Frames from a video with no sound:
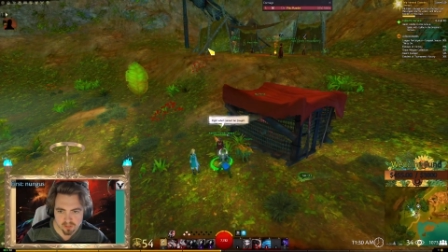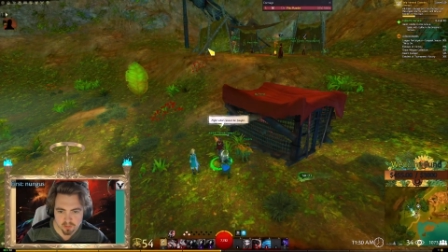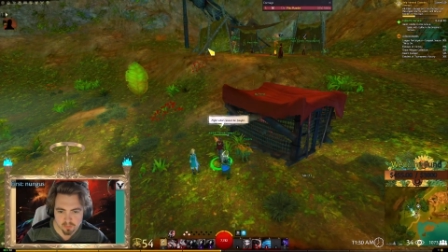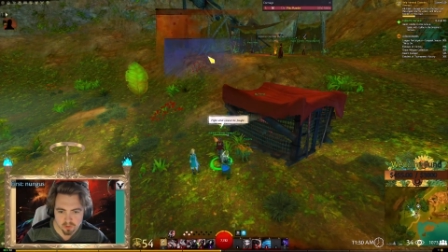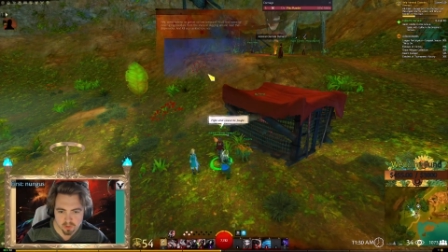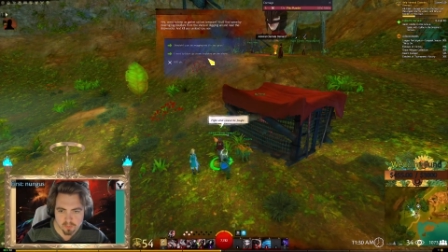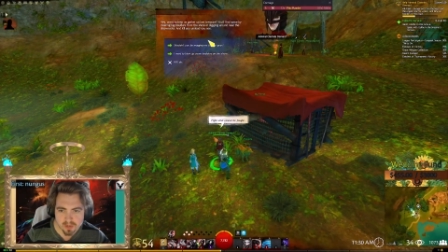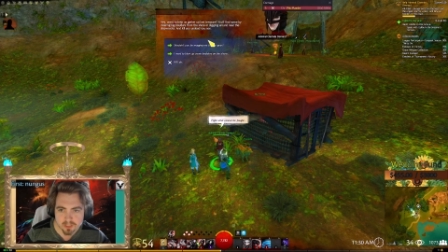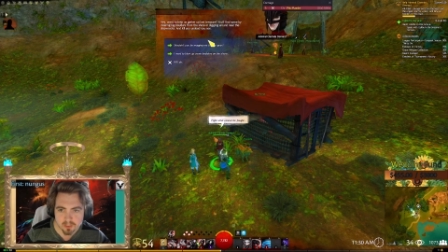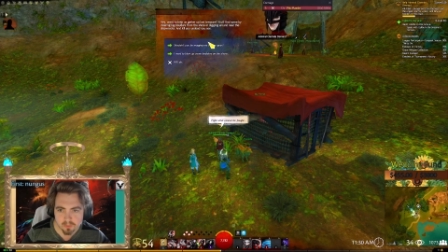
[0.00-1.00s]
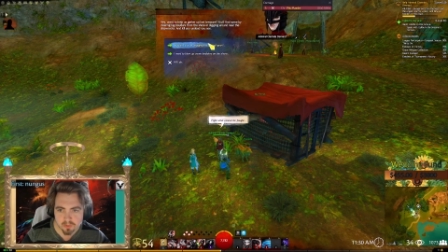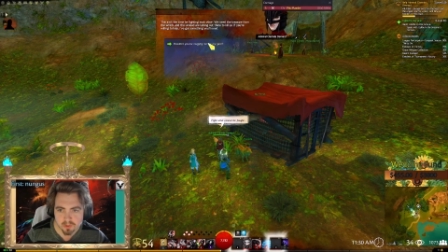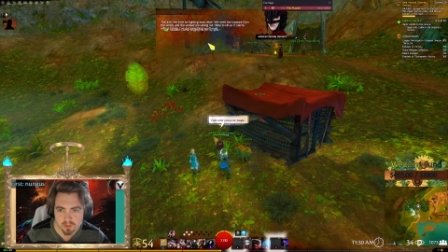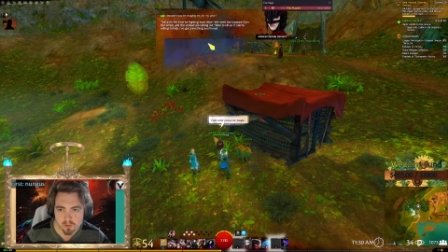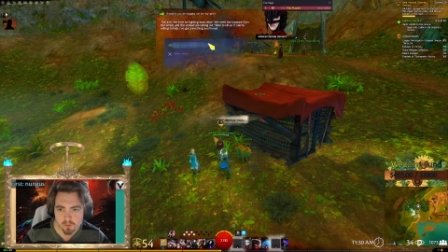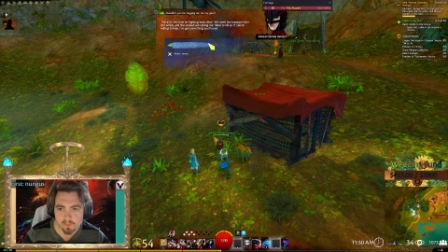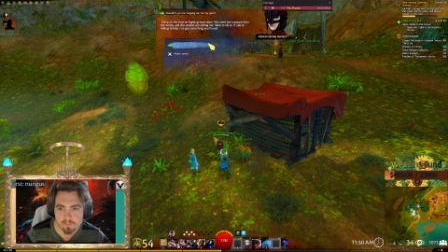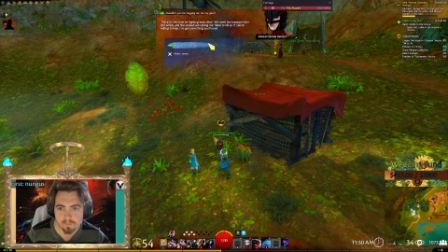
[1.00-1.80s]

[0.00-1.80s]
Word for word: as much as possible, so.